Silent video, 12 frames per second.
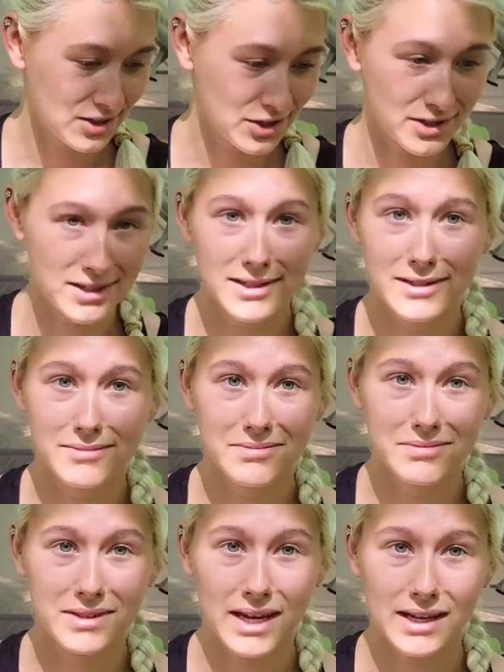She's
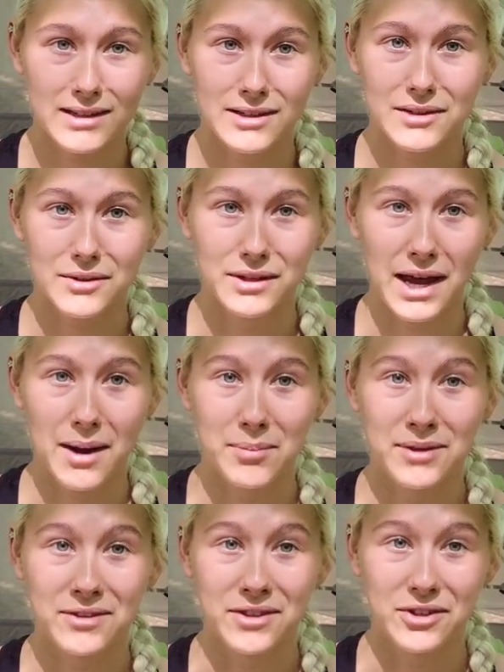taking a little nap
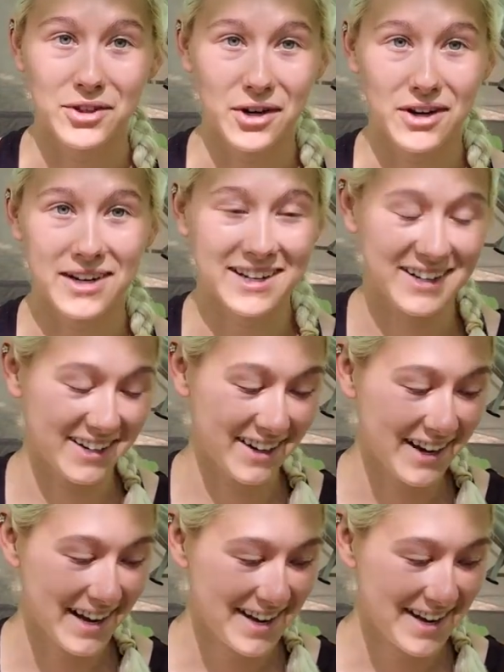in the dirt here.